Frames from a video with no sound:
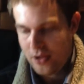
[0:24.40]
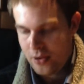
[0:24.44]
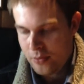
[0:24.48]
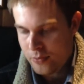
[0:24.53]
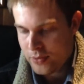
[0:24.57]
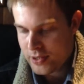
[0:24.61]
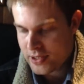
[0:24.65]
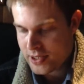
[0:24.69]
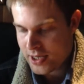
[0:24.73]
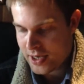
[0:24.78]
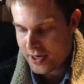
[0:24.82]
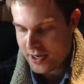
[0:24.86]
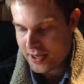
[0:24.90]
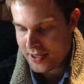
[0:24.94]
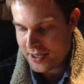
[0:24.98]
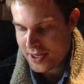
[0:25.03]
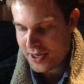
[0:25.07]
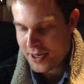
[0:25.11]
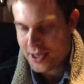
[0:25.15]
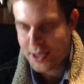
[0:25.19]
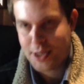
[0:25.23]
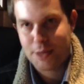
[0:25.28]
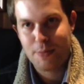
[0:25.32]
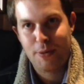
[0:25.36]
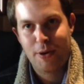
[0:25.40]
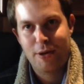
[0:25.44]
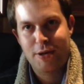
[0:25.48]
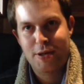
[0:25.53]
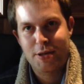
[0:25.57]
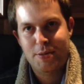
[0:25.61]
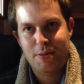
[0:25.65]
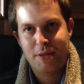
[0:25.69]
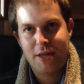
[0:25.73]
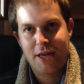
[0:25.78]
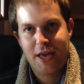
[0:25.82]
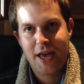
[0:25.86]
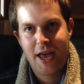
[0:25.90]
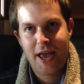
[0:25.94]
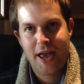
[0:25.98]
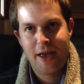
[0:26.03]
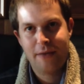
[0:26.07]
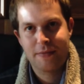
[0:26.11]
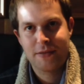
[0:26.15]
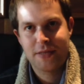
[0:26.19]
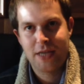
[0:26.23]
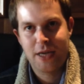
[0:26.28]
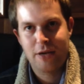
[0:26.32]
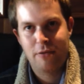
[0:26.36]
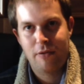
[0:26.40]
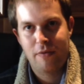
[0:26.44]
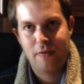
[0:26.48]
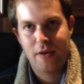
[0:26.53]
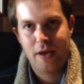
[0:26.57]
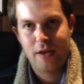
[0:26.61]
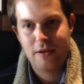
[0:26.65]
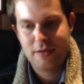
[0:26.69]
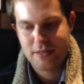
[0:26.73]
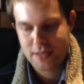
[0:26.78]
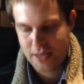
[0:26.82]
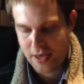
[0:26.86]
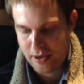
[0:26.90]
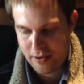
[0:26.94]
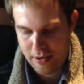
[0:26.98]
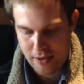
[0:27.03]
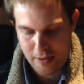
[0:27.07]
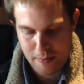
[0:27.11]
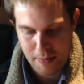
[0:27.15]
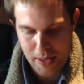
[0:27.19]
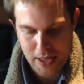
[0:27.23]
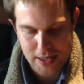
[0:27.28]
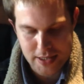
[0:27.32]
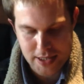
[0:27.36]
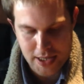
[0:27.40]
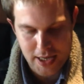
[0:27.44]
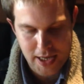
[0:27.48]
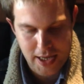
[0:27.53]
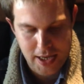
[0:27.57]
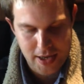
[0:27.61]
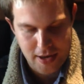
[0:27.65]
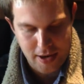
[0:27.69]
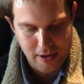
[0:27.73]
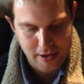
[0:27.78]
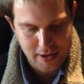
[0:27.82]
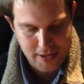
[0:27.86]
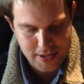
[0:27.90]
he certainly didn't experience with the KFC review, so immediately, you know,